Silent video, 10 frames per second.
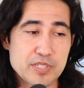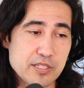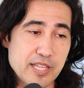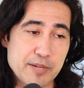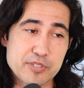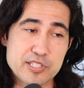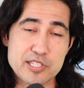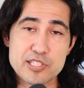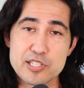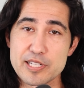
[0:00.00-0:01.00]
that brings
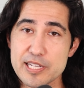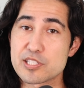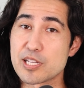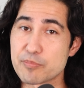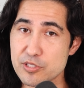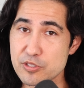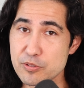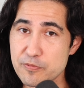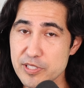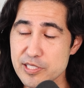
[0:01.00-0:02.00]
us to the next type of
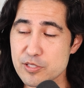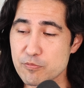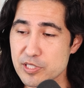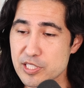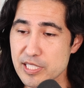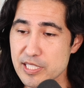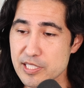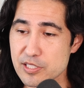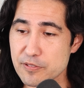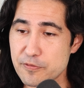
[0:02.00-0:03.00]
tube feeds, which
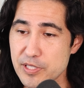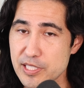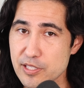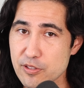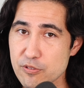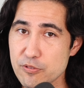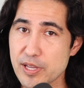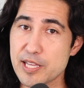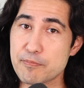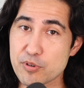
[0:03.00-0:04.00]
is feeding through
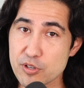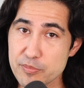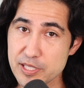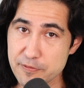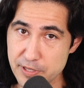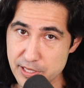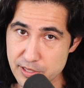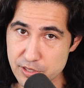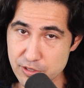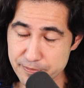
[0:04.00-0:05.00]
a permanent
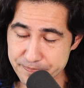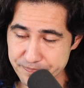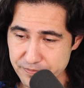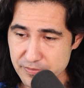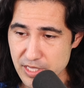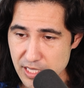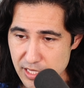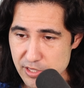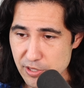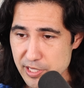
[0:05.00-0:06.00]
feeding tube.
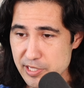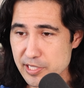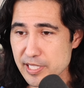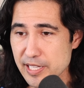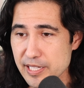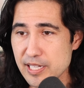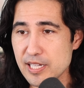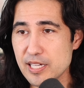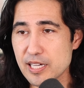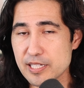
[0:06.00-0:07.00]
So this is a
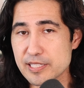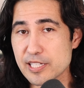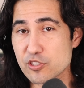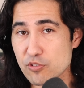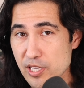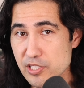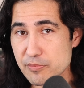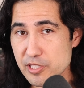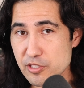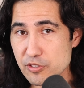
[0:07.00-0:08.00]

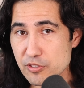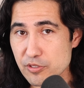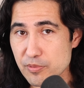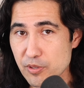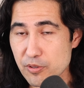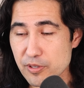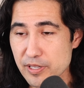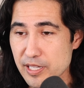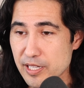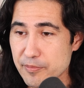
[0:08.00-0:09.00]
gastrostomy tube or
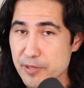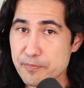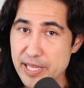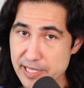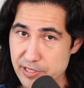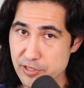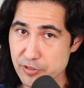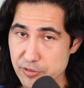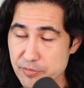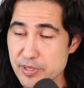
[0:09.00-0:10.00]
a PEG
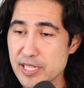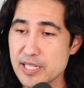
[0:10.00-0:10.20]
tube.